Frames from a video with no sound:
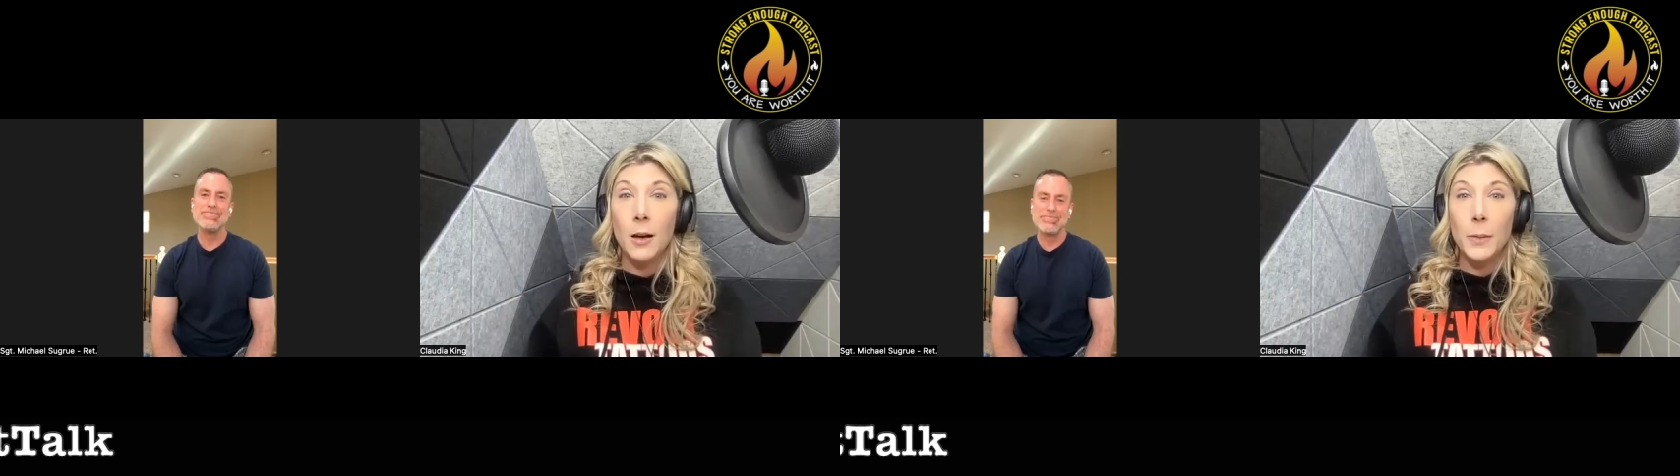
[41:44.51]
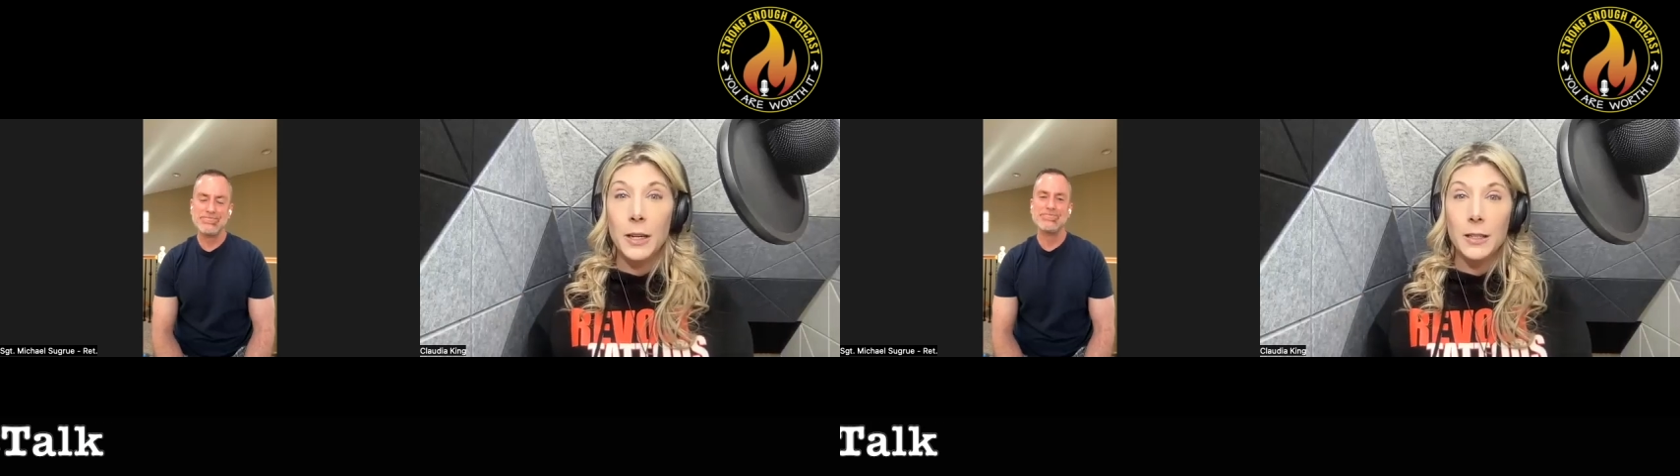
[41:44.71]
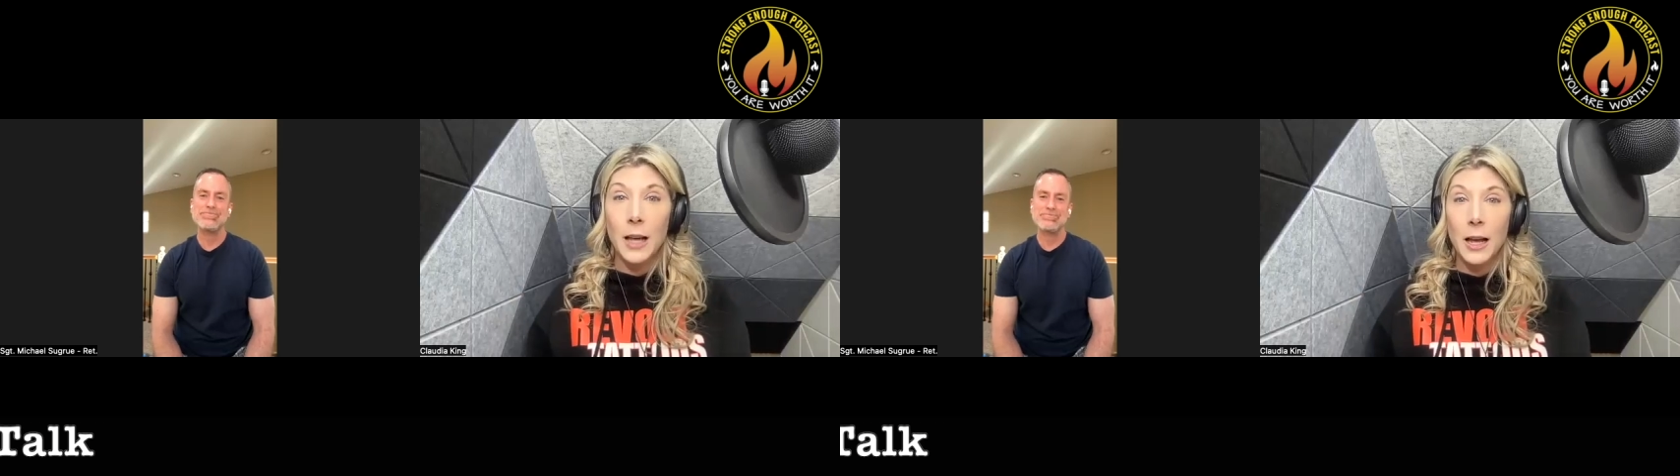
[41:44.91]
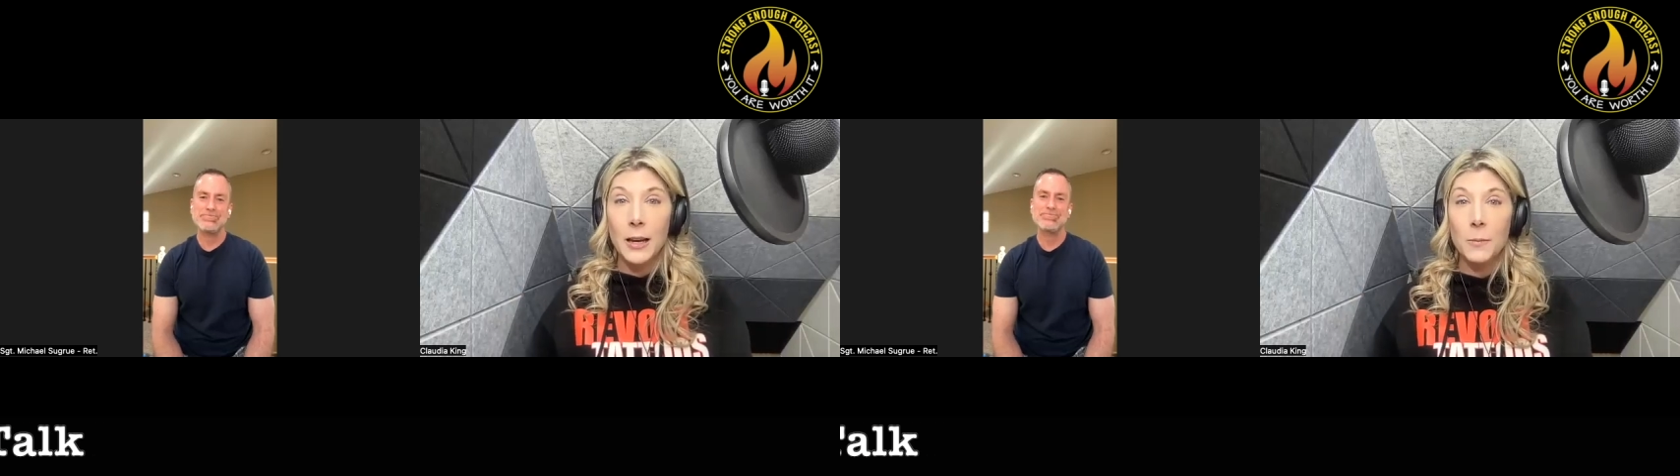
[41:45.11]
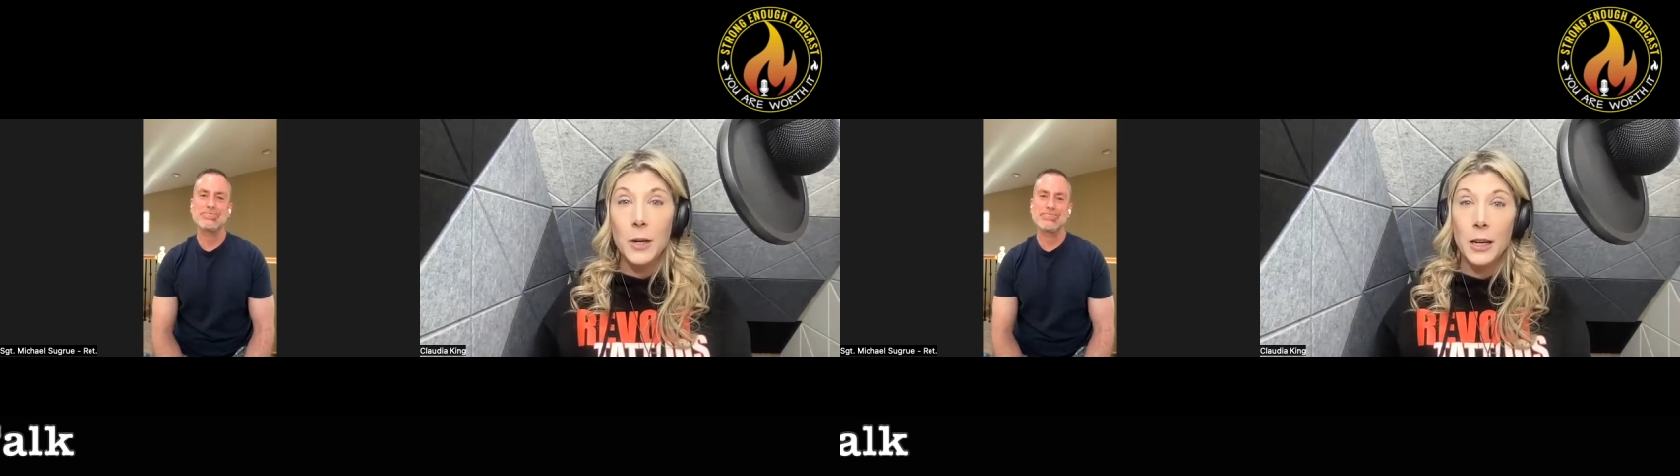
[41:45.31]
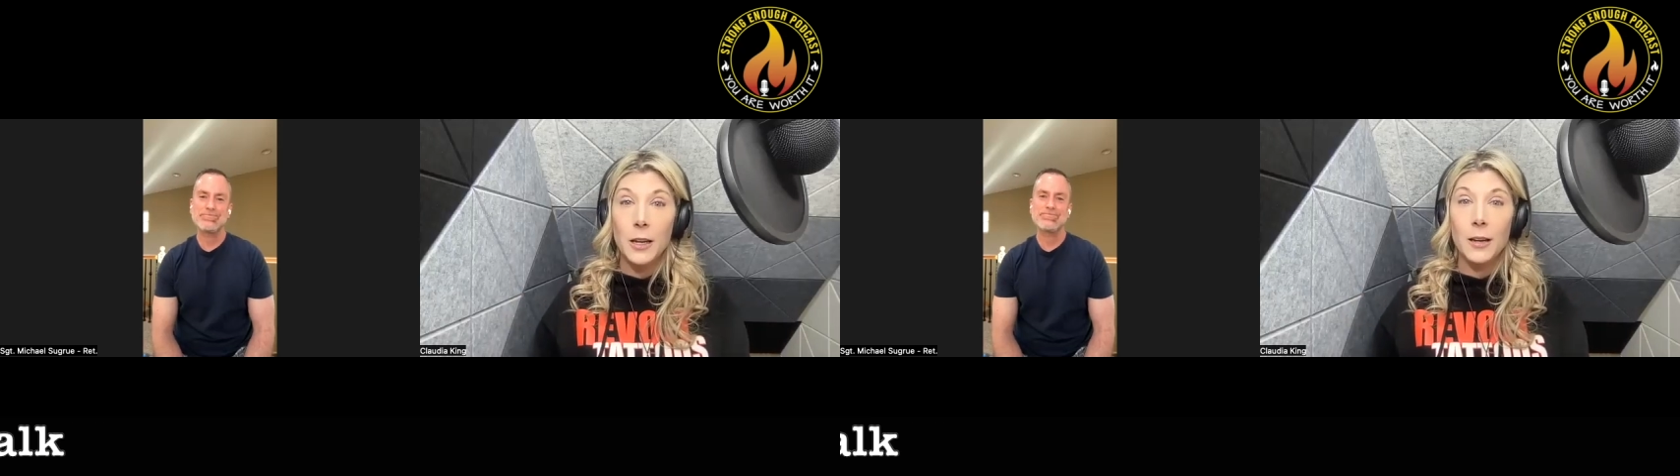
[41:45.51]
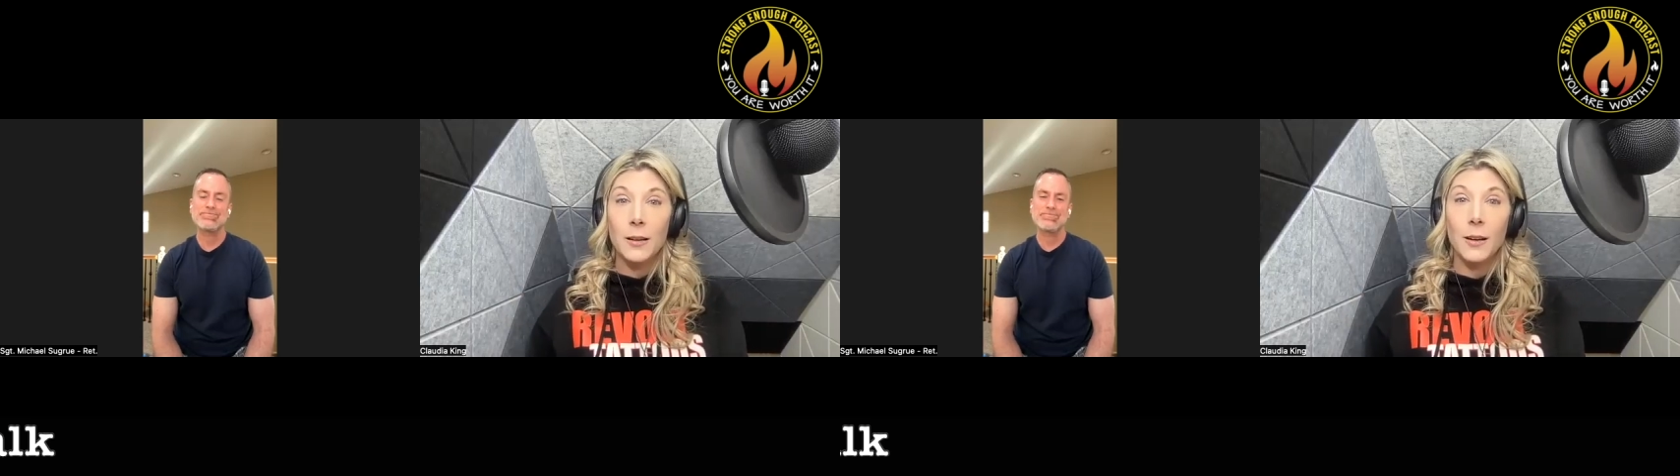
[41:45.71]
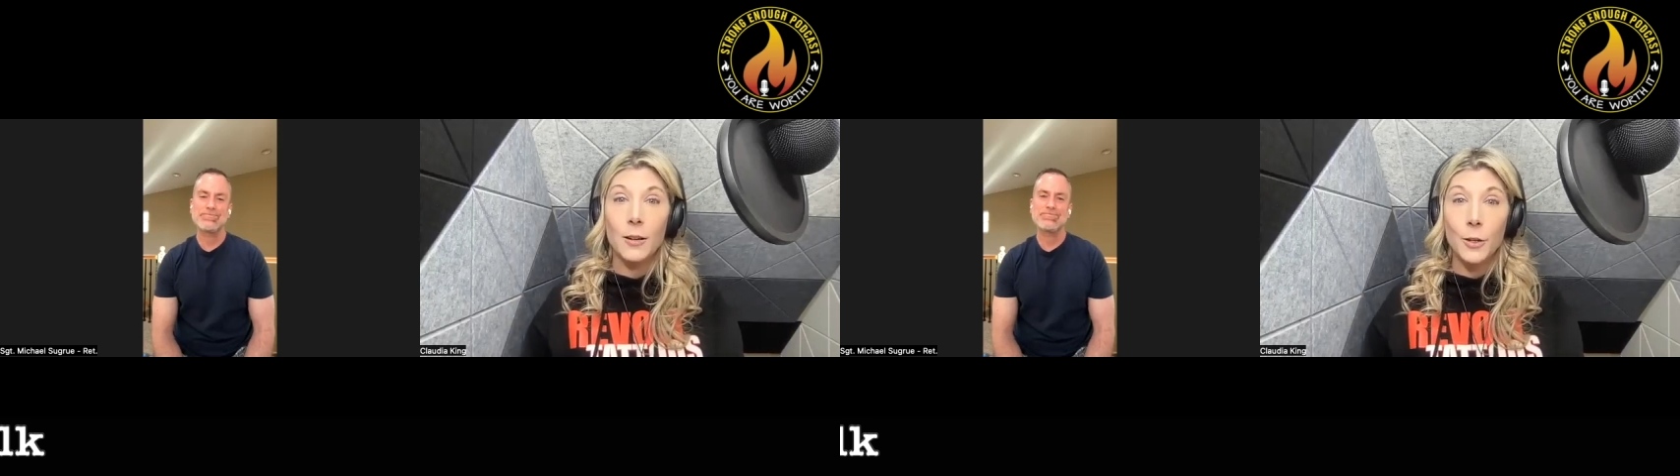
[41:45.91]
because I am in
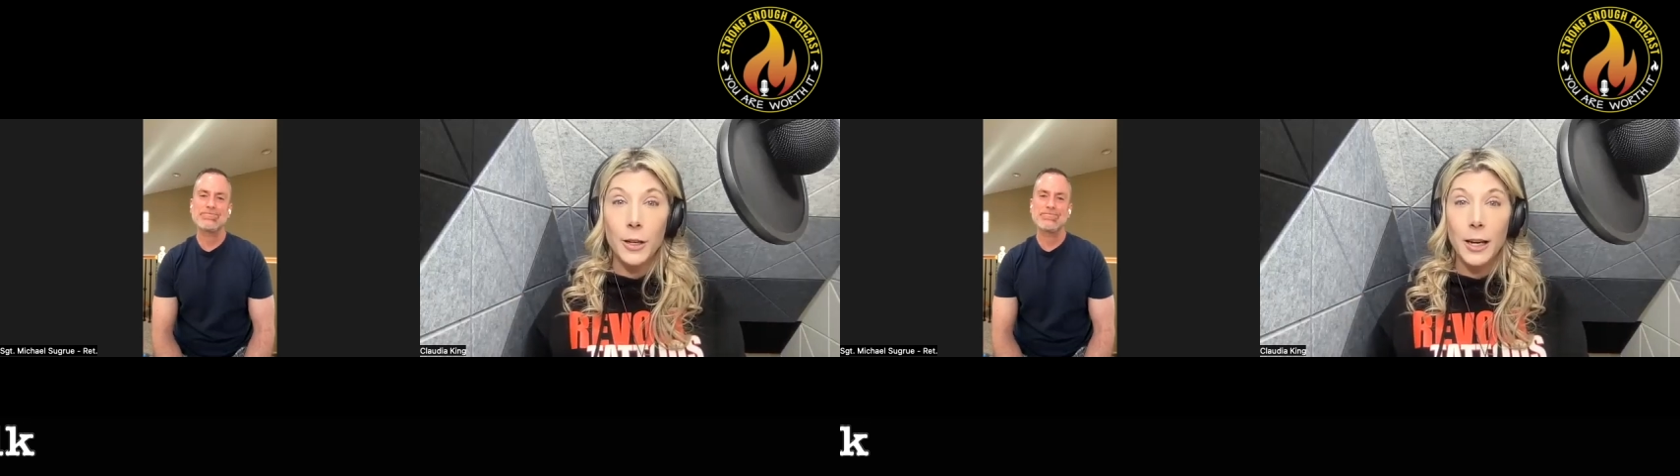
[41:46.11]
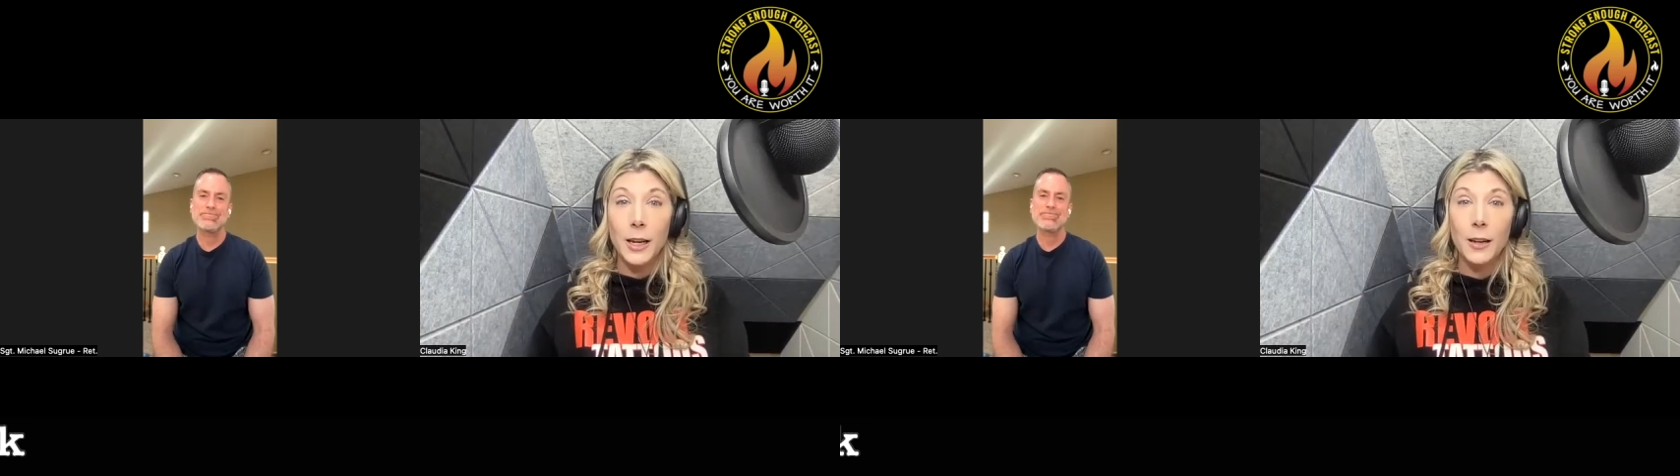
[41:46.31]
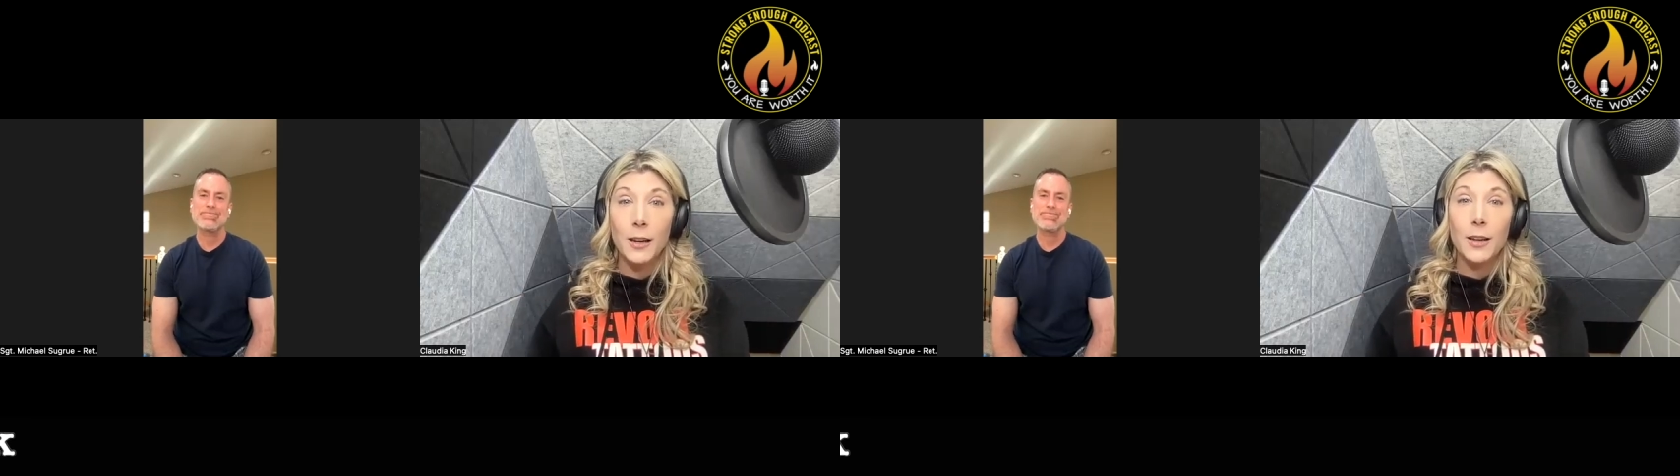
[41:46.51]
a hoodie,